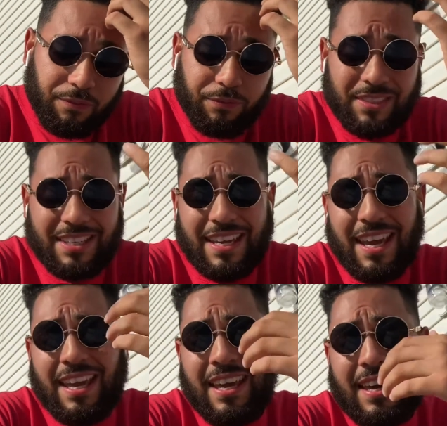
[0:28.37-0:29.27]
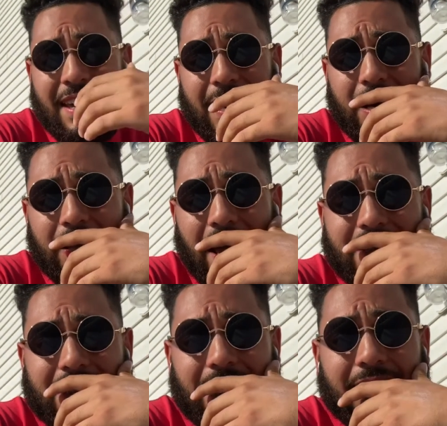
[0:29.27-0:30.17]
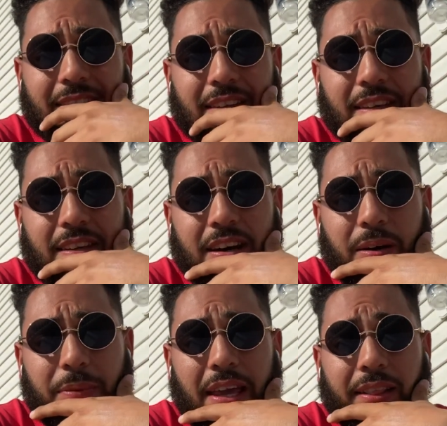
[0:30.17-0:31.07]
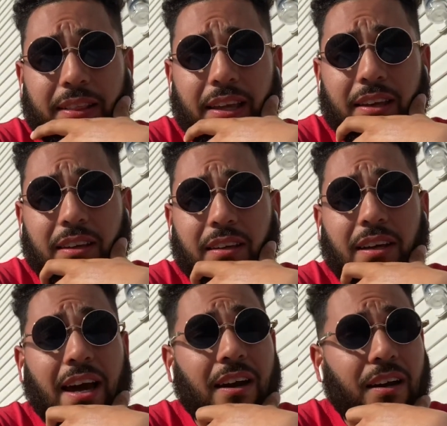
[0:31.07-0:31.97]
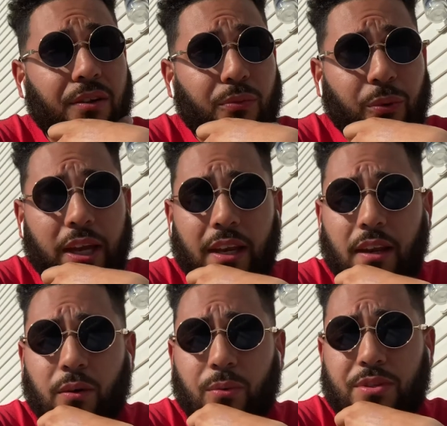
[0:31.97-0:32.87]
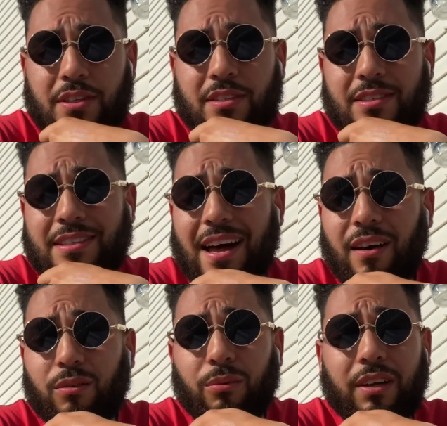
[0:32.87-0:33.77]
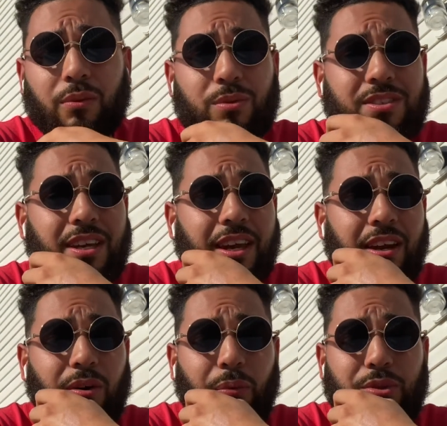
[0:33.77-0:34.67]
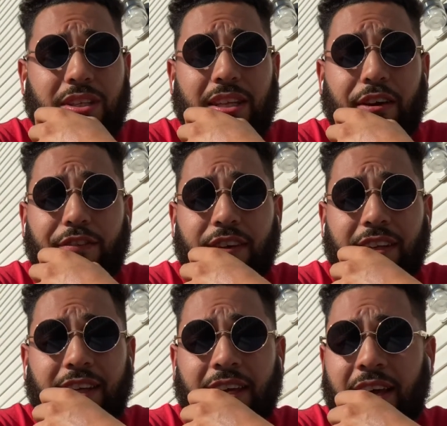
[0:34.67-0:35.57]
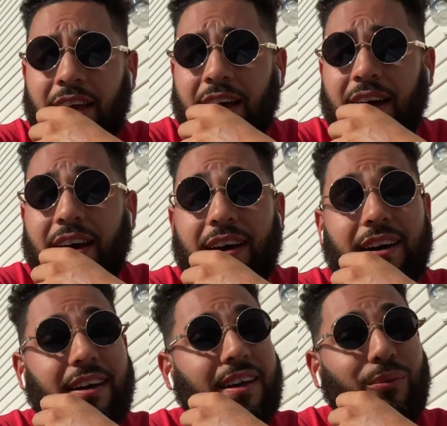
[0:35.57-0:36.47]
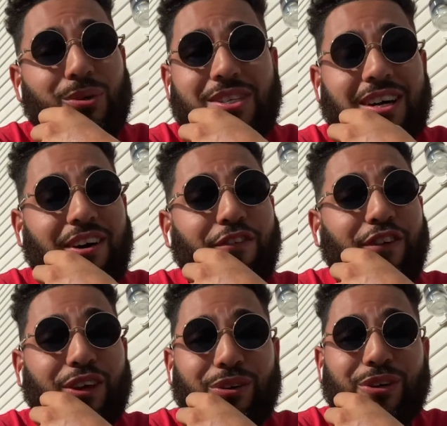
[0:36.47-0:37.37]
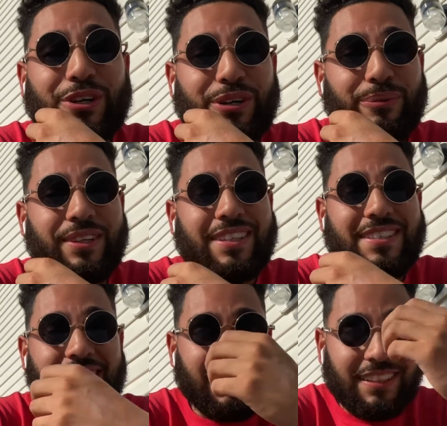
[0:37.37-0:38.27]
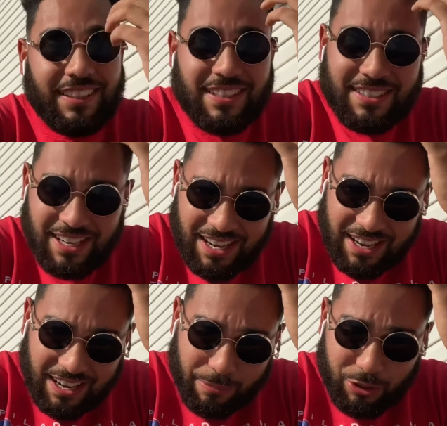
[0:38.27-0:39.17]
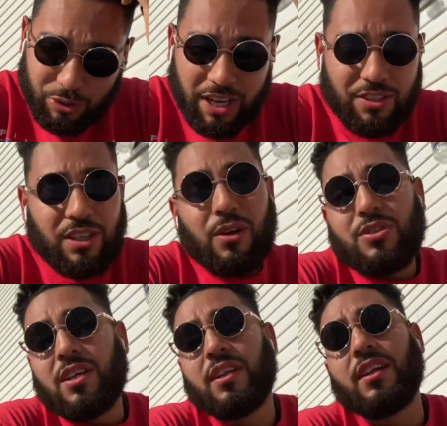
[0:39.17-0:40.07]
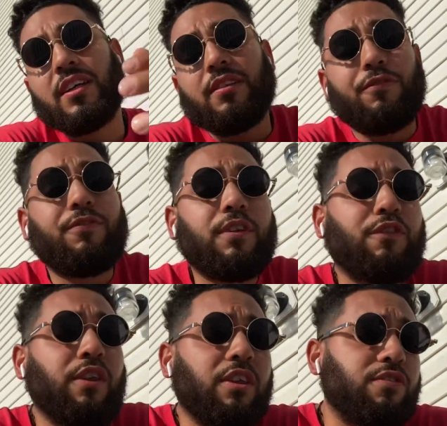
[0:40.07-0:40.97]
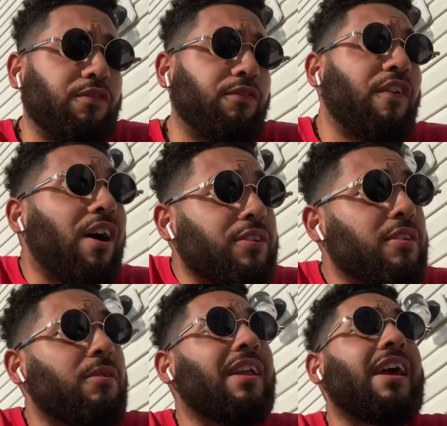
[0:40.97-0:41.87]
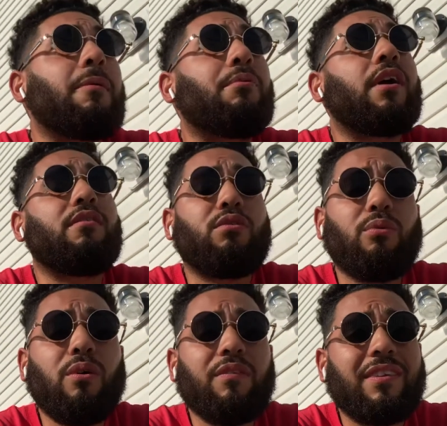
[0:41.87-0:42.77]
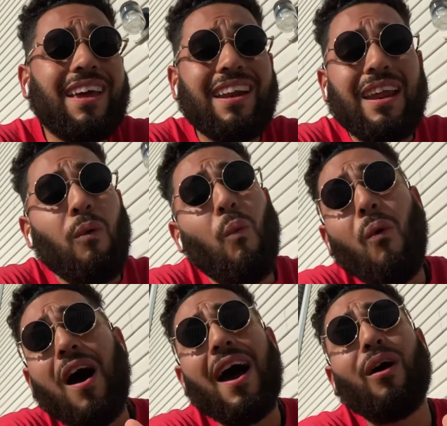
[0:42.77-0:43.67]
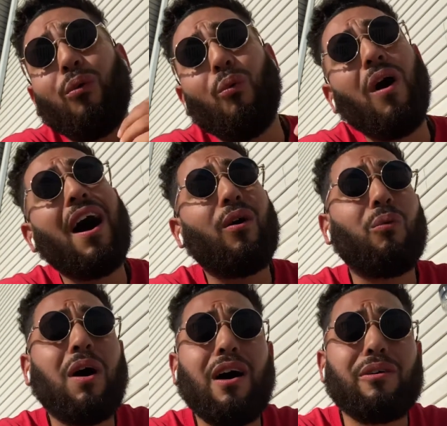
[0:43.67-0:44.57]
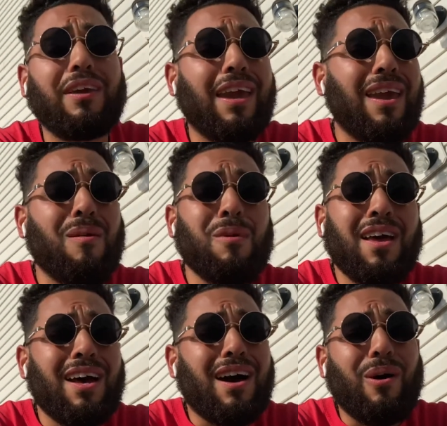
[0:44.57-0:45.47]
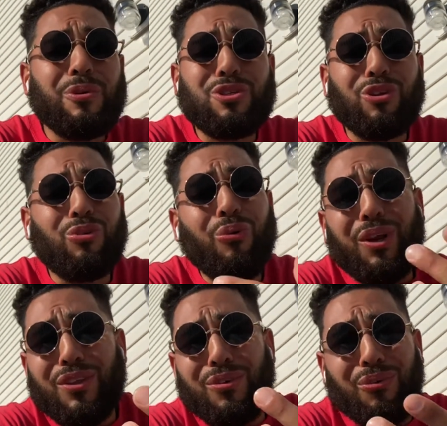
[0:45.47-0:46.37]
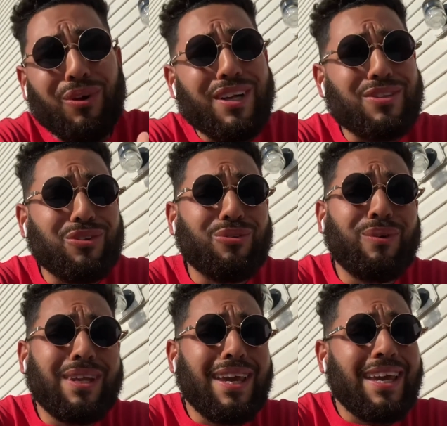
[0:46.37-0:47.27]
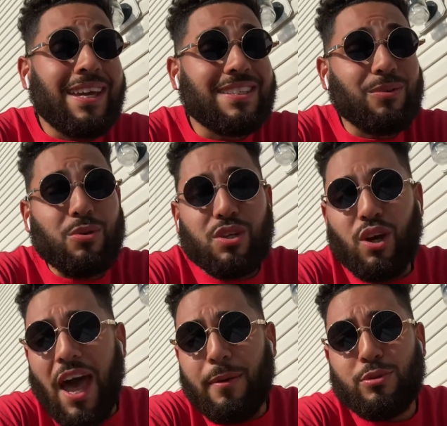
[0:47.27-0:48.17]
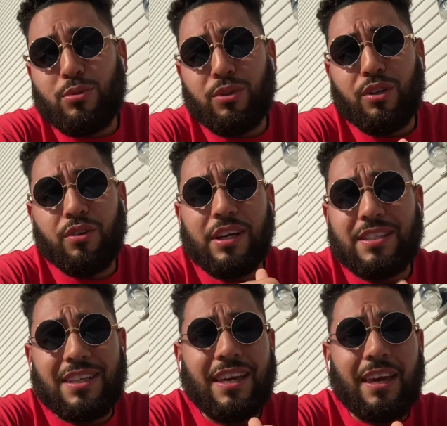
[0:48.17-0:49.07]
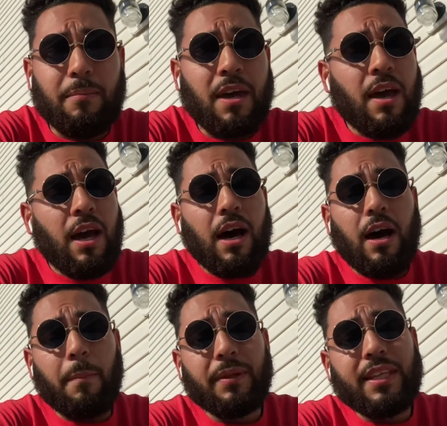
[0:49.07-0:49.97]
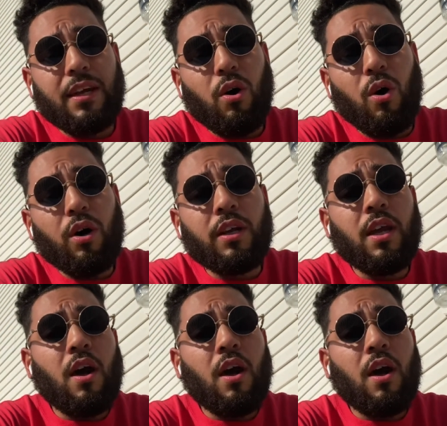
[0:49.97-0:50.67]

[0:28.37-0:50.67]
today. Last night they got another win. It was a solid win. It was, you know, it was definitely it was a feel-good win, to say the least. As you guys know, Sunday night the Phillies fell to the Atlanta Braves 12-10 in a wild game. We saw 22 runs on 28 hits. It was an absolutely crazy game. But then on